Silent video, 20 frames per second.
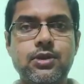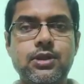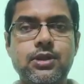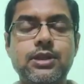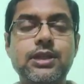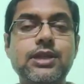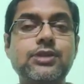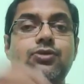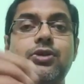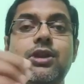
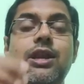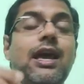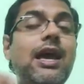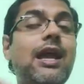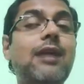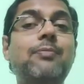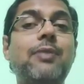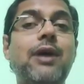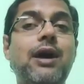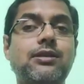This will
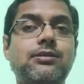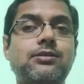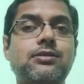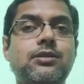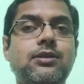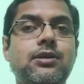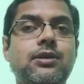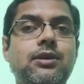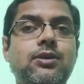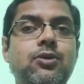help us.
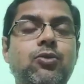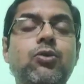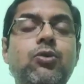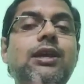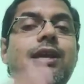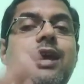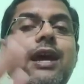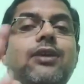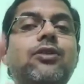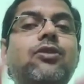We
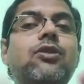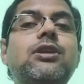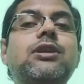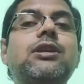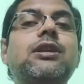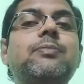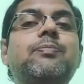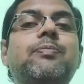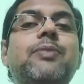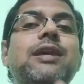cannot
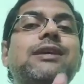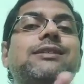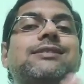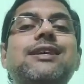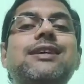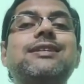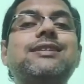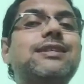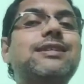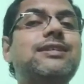replace
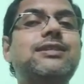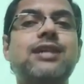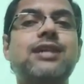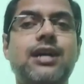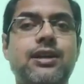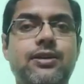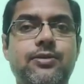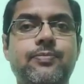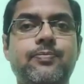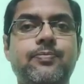a
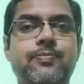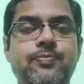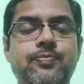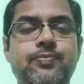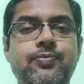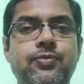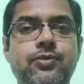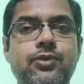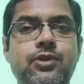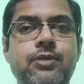teacher
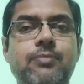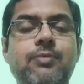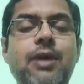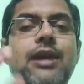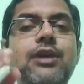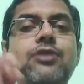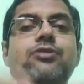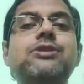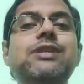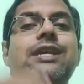by
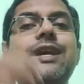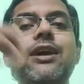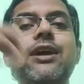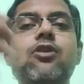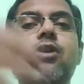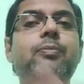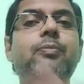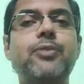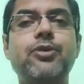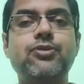using a
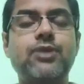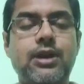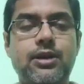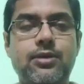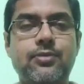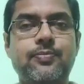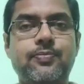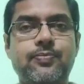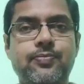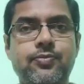computer.
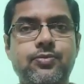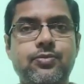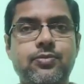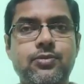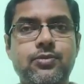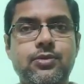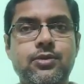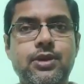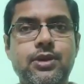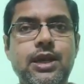
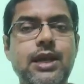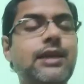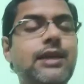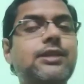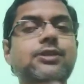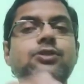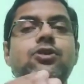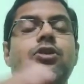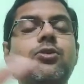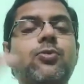It
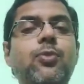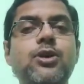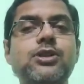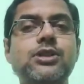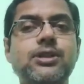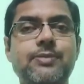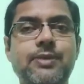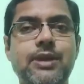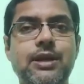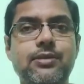is not
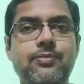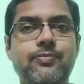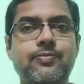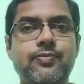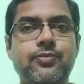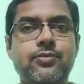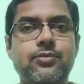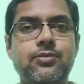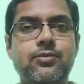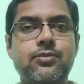possible.
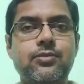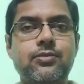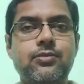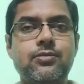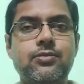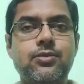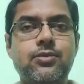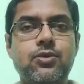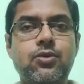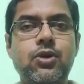
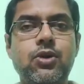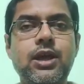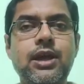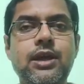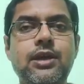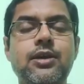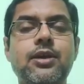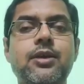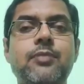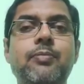
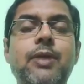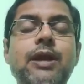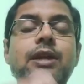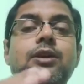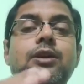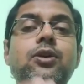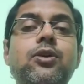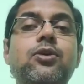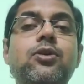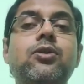Okay,
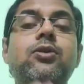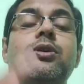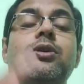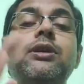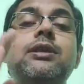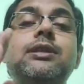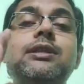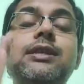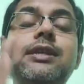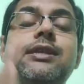but
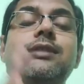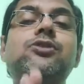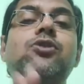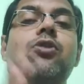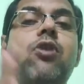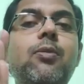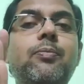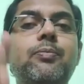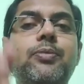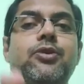this
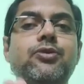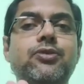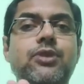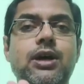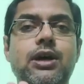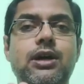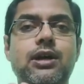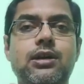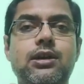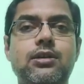
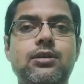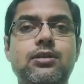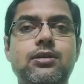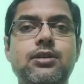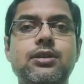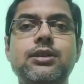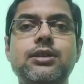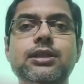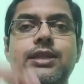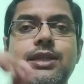computer,
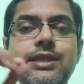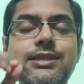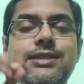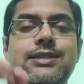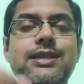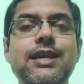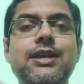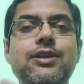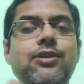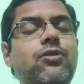this
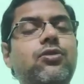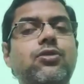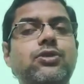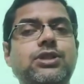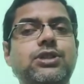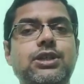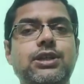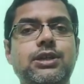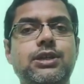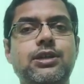
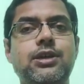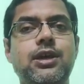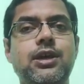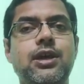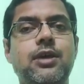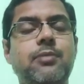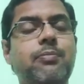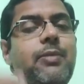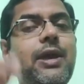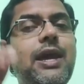technology
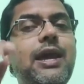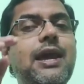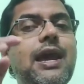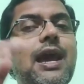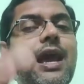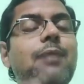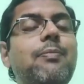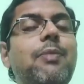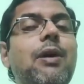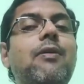may
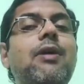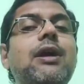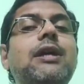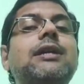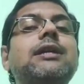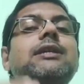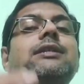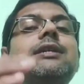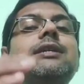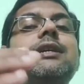help our
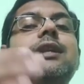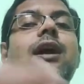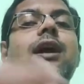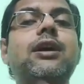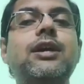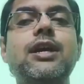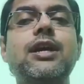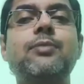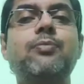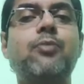teaching learning